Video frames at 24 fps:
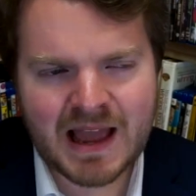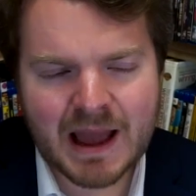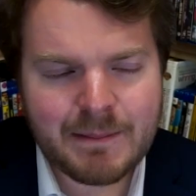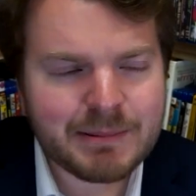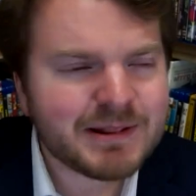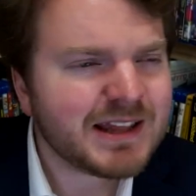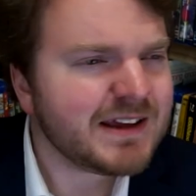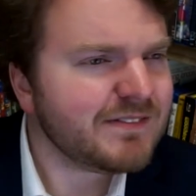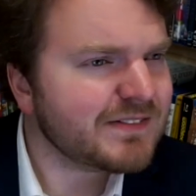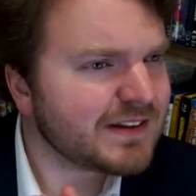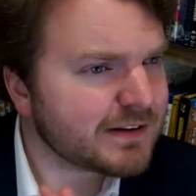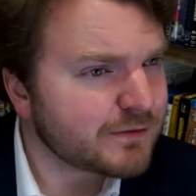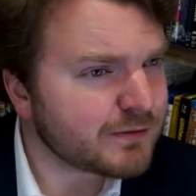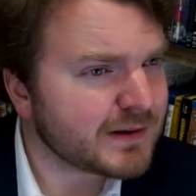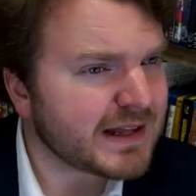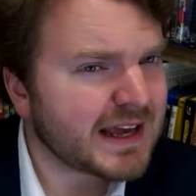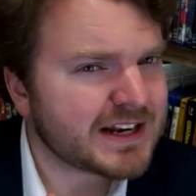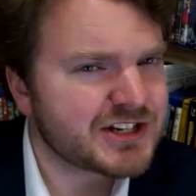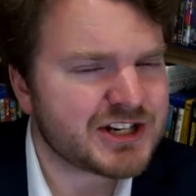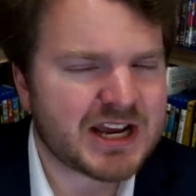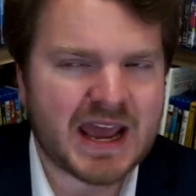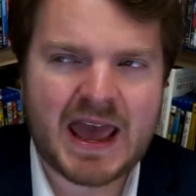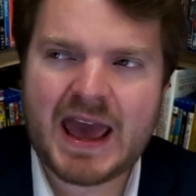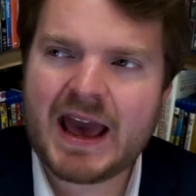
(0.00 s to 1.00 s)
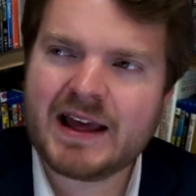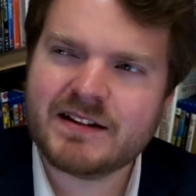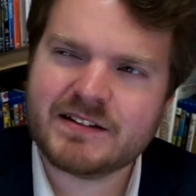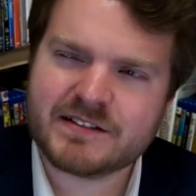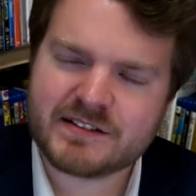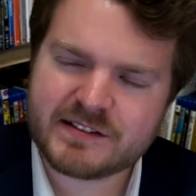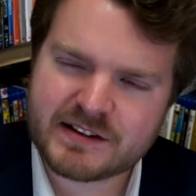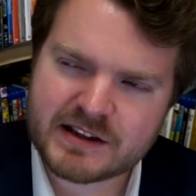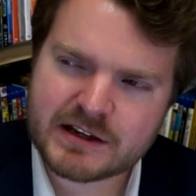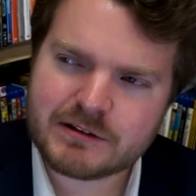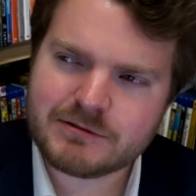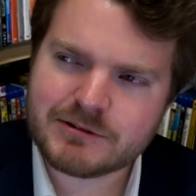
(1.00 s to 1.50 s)
I believe this one actually had a
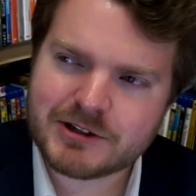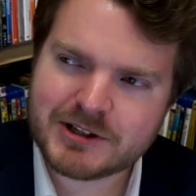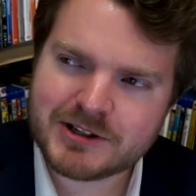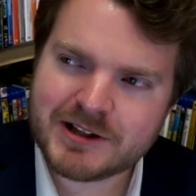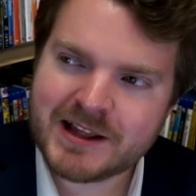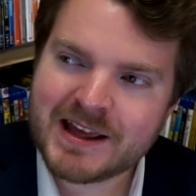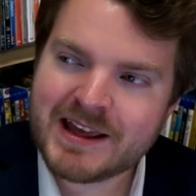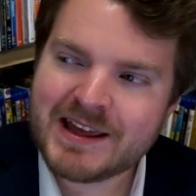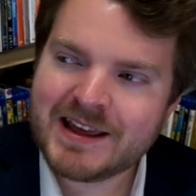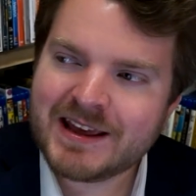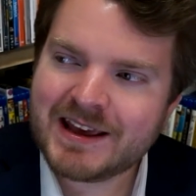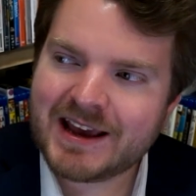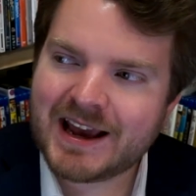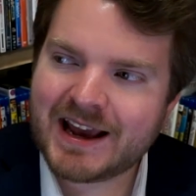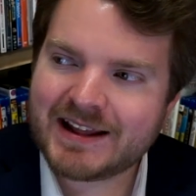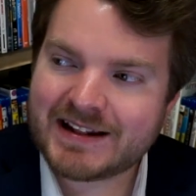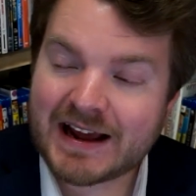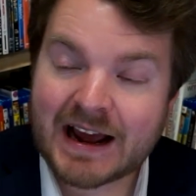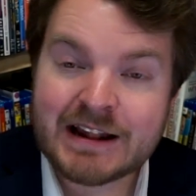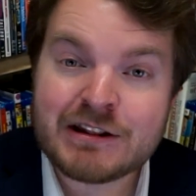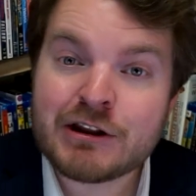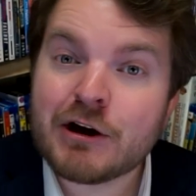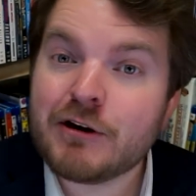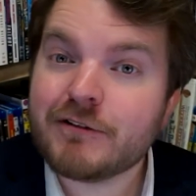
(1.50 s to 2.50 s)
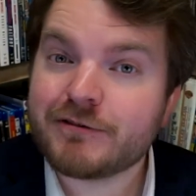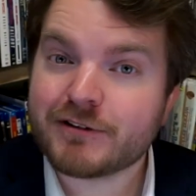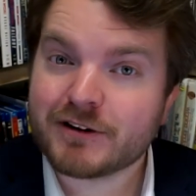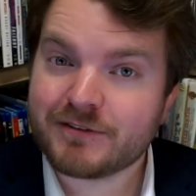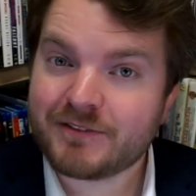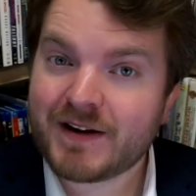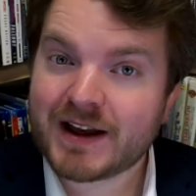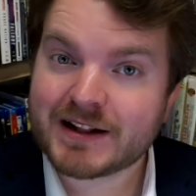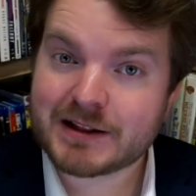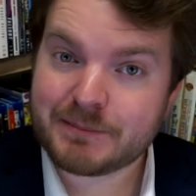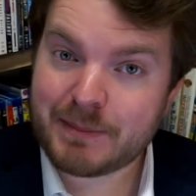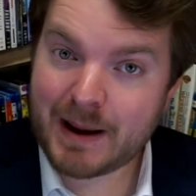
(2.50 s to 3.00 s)
sequel, and I know for a
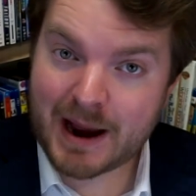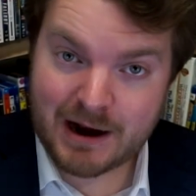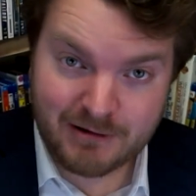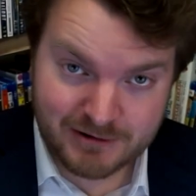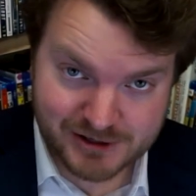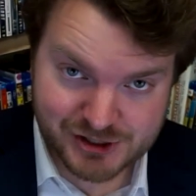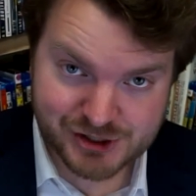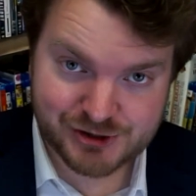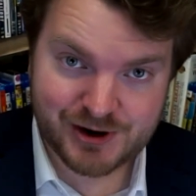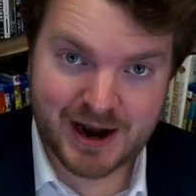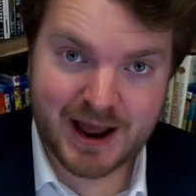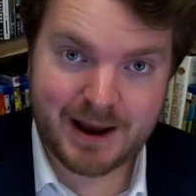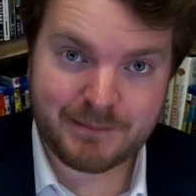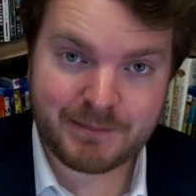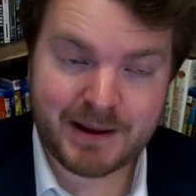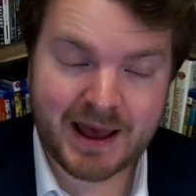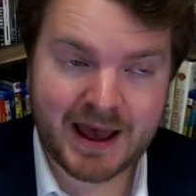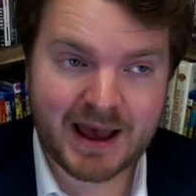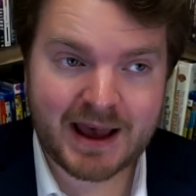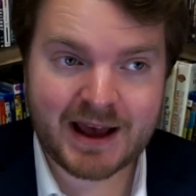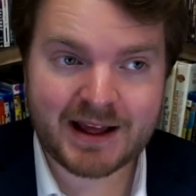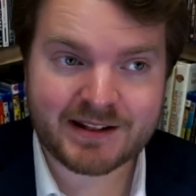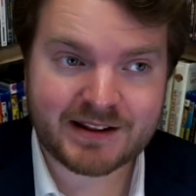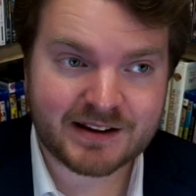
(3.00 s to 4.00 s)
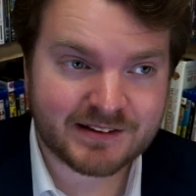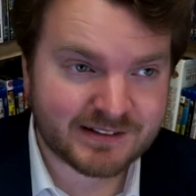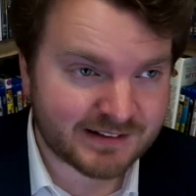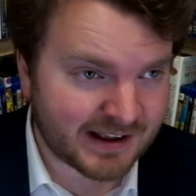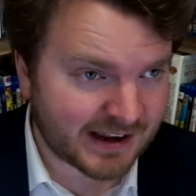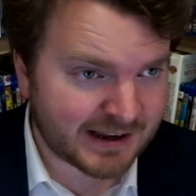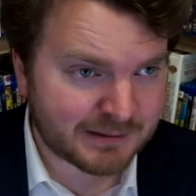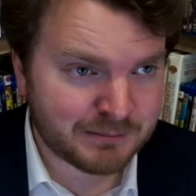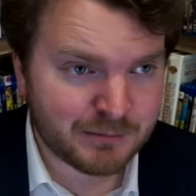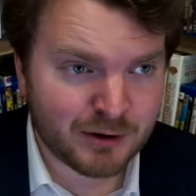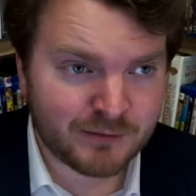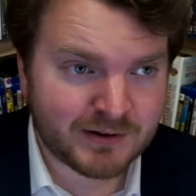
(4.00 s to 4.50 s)
fact The Parent Trap had a
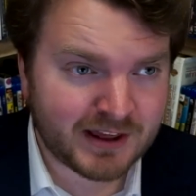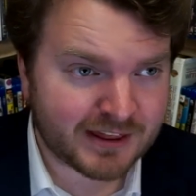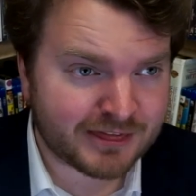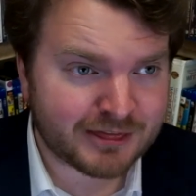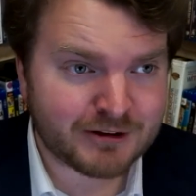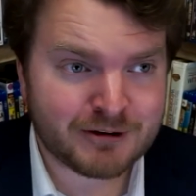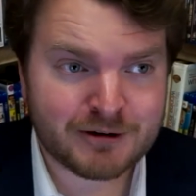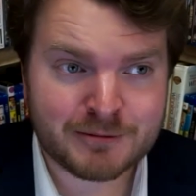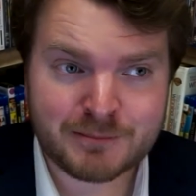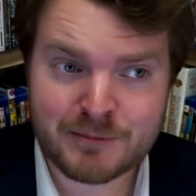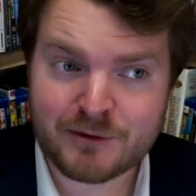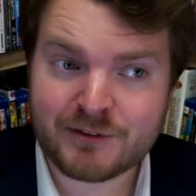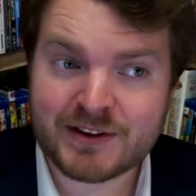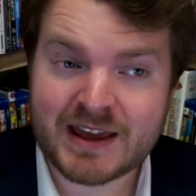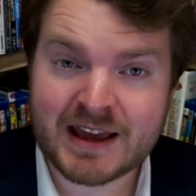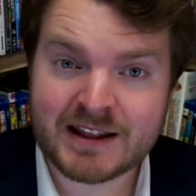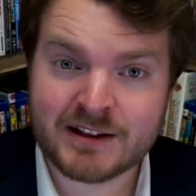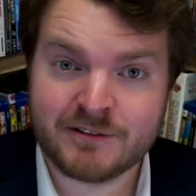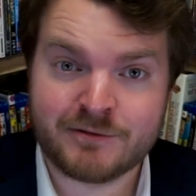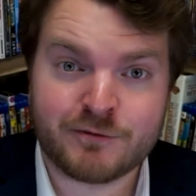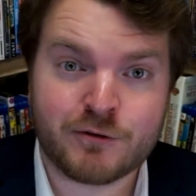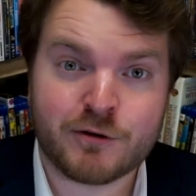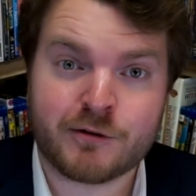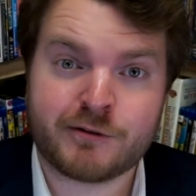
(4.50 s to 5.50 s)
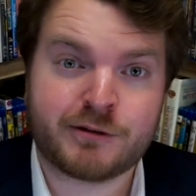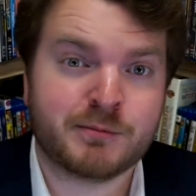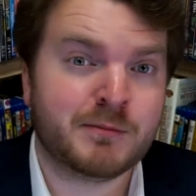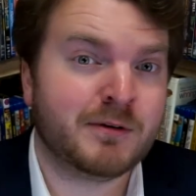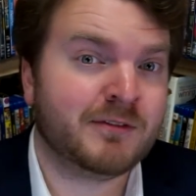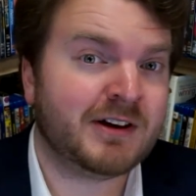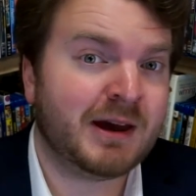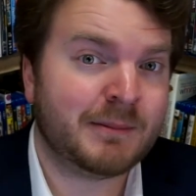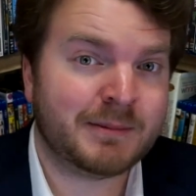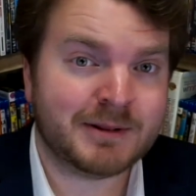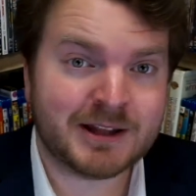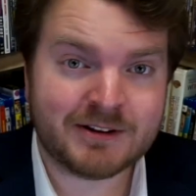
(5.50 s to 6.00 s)
second movie, a third movie, and a fourth
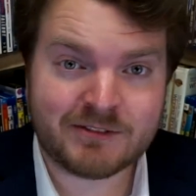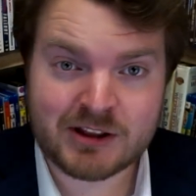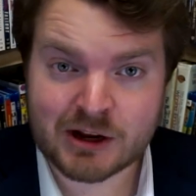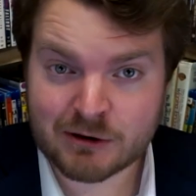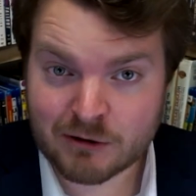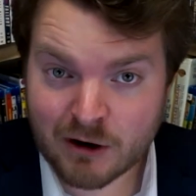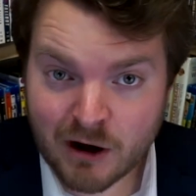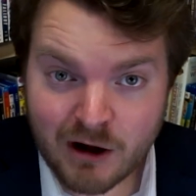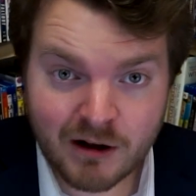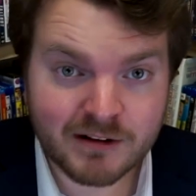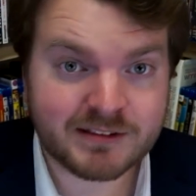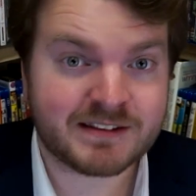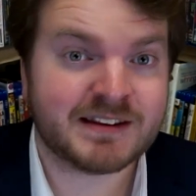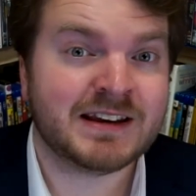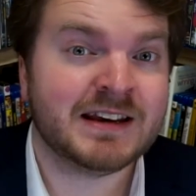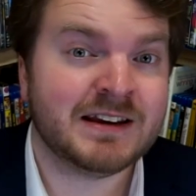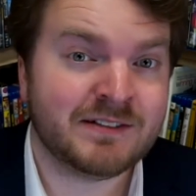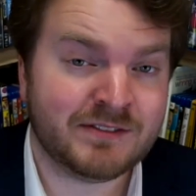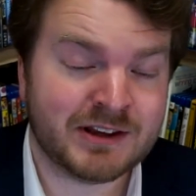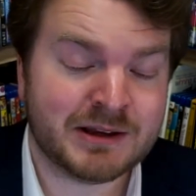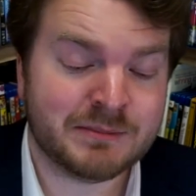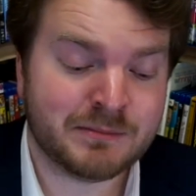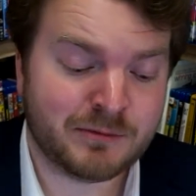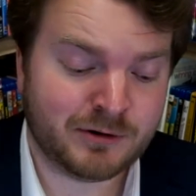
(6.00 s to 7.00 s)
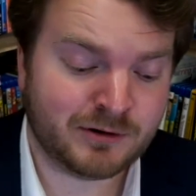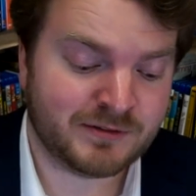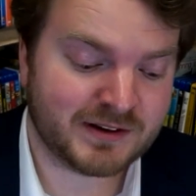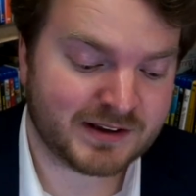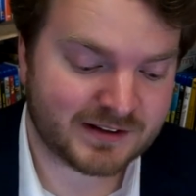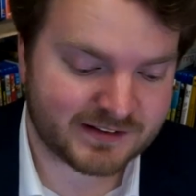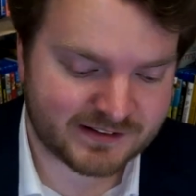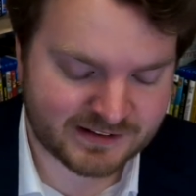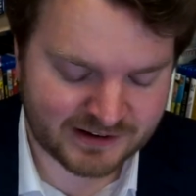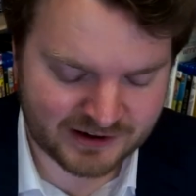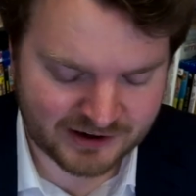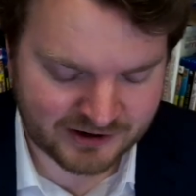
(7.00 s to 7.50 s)
movie. I believe they were all TV
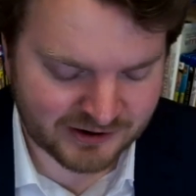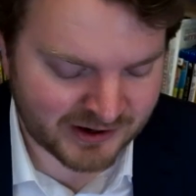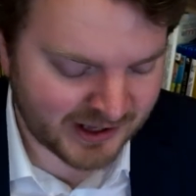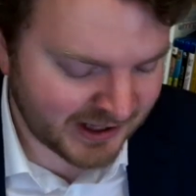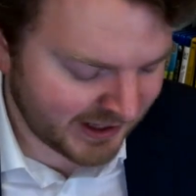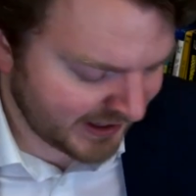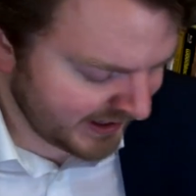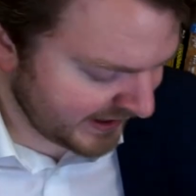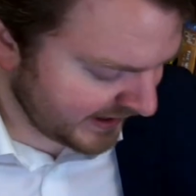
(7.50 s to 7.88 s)
movies, so